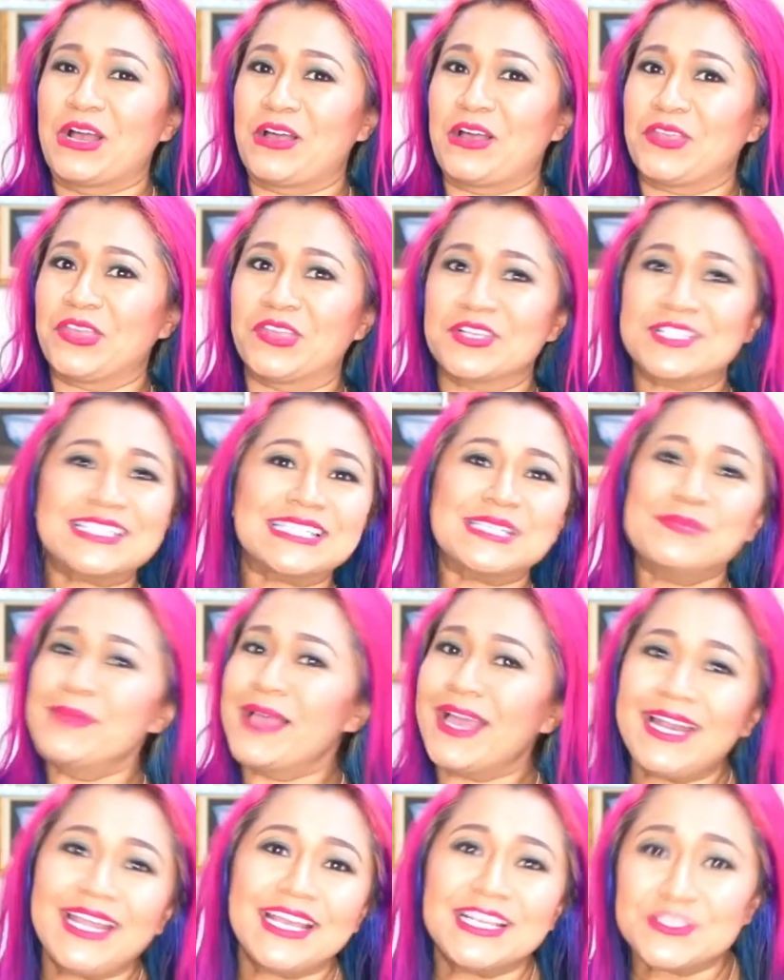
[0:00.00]
the
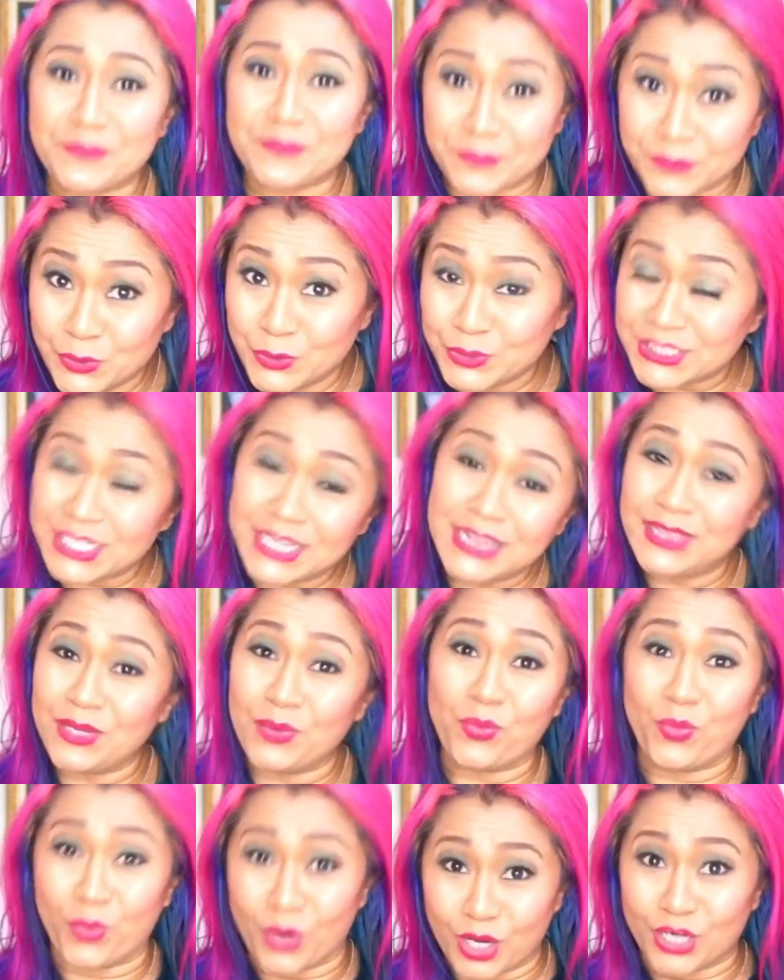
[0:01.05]
smelliest fruit in the
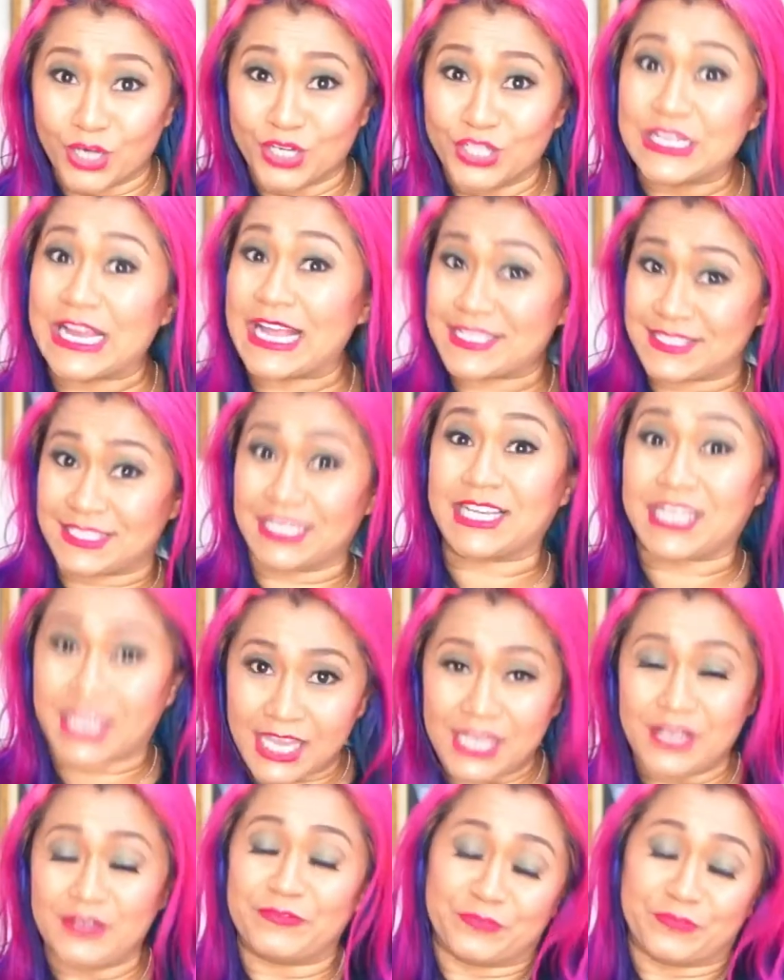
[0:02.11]
world as the king
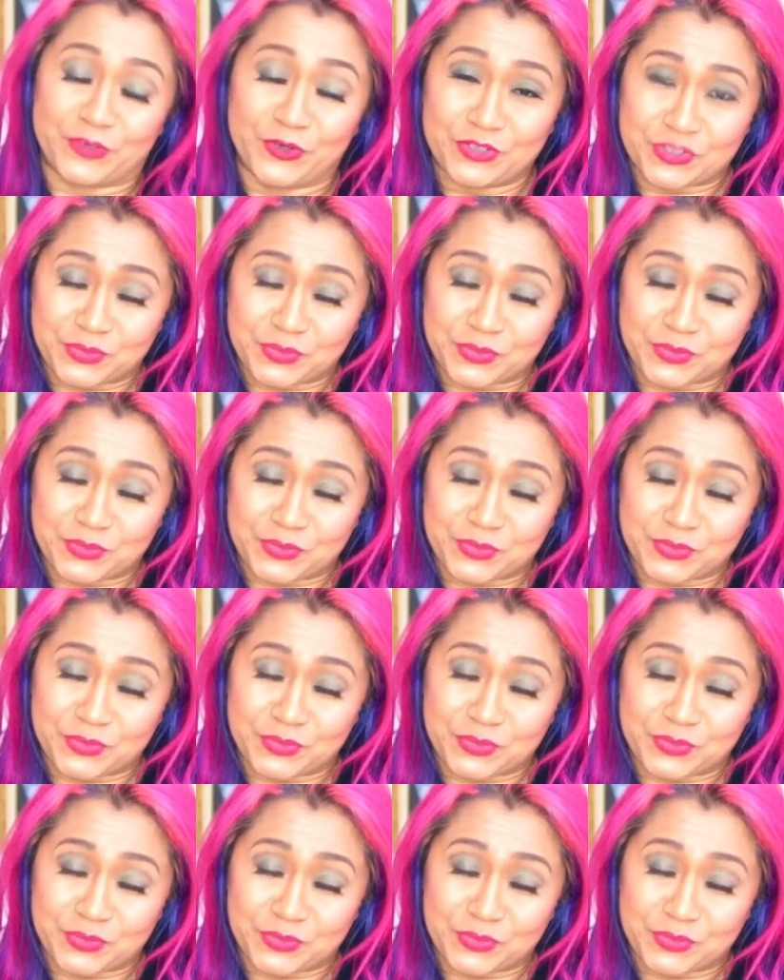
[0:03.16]
of fruits,